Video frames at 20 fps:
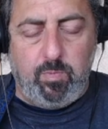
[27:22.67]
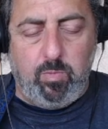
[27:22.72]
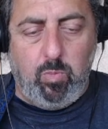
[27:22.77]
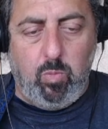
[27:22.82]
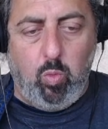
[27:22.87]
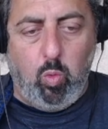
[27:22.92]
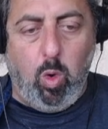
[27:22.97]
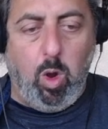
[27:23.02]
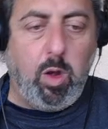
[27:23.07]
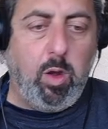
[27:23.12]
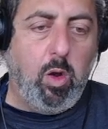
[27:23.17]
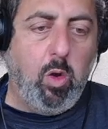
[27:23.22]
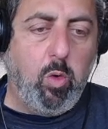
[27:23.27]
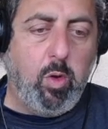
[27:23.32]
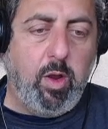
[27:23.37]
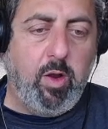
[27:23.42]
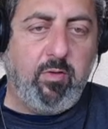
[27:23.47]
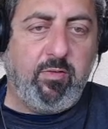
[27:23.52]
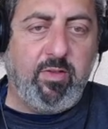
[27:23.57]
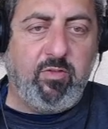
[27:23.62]
1
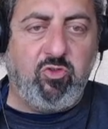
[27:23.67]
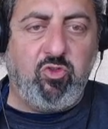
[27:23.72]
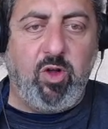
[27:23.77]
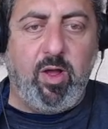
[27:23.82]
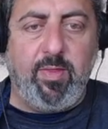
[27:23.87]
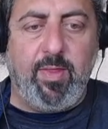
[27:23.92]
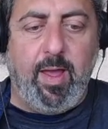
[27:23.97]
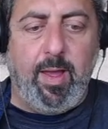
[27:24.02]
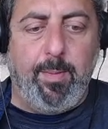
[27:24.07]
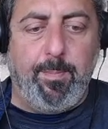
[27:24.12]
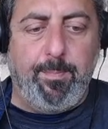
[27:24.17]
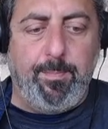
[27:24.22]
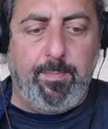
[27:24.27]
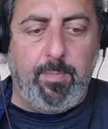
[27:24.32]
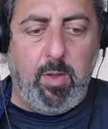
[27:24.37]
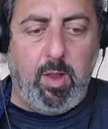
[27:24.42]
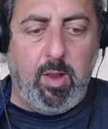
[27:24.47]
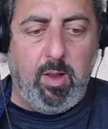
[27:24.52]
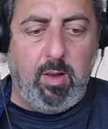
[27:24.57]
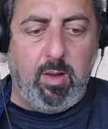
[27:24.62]
note here. So let's try that
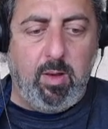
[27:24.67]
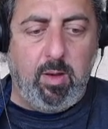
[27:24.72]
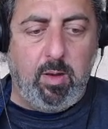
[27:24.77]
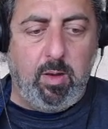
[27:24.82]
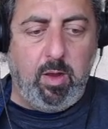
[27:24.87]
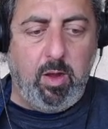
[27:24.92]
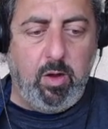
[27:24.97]
and